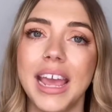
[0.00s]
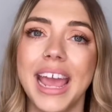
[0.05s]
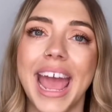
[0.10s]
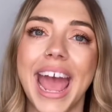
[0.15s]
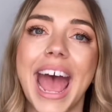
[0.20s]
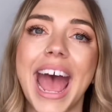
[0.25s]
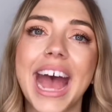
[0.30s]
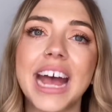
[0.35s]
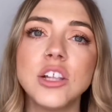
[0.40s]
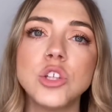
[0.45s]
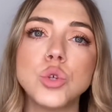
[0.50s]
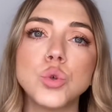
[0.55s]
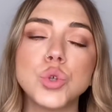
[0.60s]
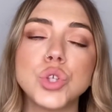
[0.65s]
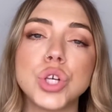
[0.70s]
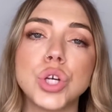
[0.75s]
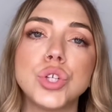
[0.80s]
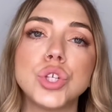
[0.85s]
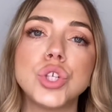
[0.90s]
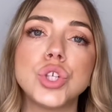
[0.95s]
and also
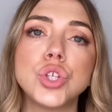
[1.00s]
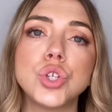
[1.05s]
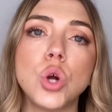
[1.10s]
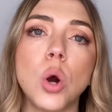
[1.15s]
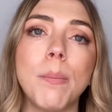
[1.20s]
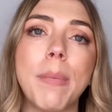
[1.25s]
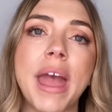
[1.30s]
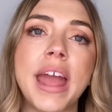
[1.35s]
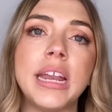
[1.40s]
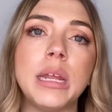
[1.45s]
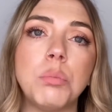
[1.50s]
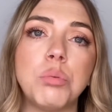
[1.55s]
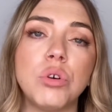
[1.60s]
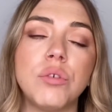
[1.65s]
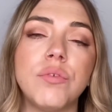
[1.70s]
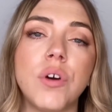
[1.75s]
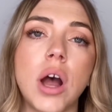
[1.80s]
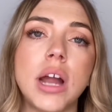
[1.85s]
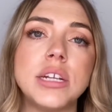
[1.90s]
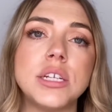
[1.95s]
to stop any
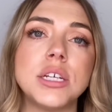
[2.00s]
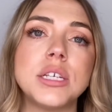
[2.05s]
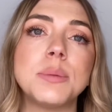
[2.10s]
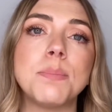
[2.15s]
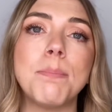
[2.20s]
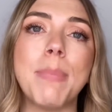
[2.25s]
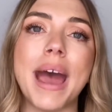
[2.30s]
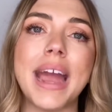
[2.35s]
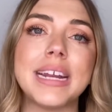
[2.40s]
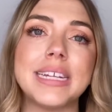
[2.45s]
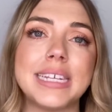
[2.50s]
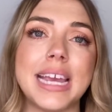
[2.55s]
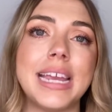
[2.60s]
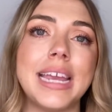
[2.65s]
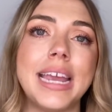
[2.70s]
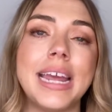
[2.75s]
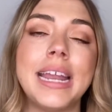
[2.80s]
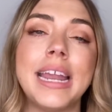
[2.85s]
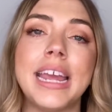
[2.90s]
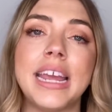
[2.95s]
providers
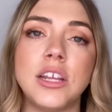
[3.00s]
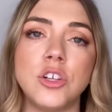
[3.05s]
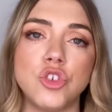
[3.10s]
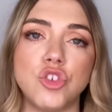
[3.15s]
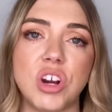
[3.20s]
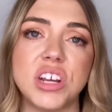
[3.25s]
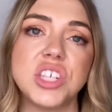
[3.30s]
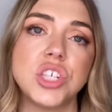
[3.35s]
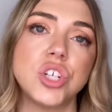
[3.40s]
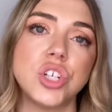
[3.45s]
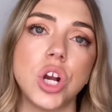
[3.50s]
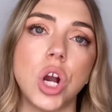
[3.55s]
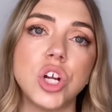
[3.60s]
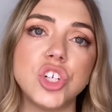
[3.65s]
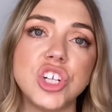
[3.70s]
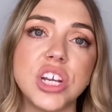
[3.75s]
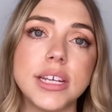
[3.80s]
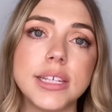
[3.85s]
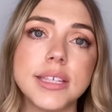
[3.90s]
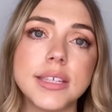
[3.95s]
backdating interest
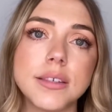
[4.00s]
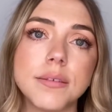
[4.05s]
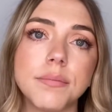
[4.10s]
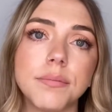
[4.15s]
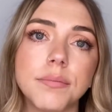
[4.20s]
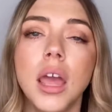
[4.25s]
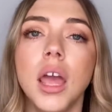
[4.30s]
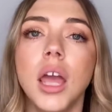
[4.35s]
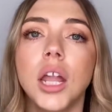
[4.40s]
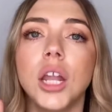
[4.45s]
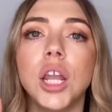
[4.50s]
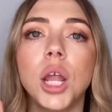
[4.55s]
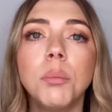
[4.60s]
charges. Number